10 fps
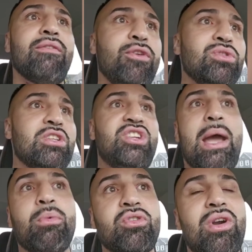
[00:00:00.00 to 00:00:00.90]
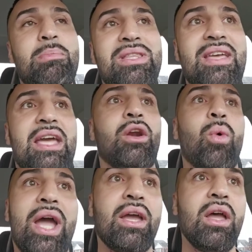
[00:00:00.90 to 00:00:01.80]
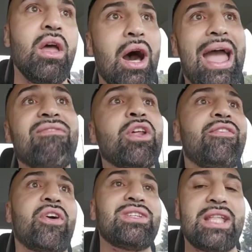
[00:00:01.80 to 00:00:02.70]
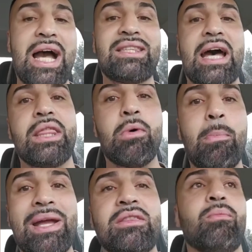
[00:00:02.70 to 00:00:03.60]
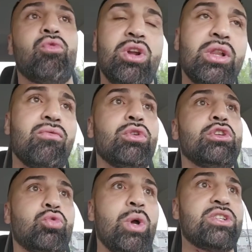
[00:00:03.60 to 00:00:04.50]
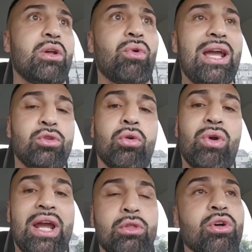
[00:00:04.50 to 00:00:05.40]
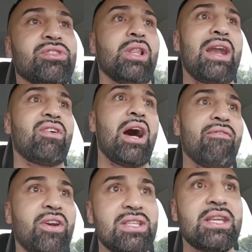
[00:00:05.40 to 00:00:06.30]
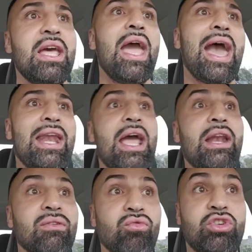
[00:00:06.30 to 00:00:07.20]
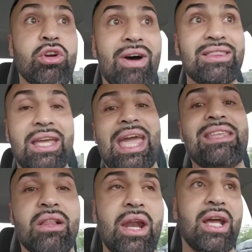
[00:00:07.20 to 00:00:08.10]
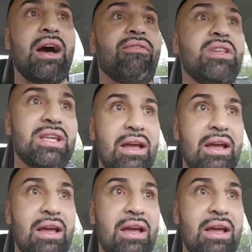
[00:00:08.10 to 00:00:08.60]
His jab was already being taken away. After the first knockdown, the momentum really, really switched, and I thought Ryan lost a lot of confidence, and Gervonta gained a lot of confidence.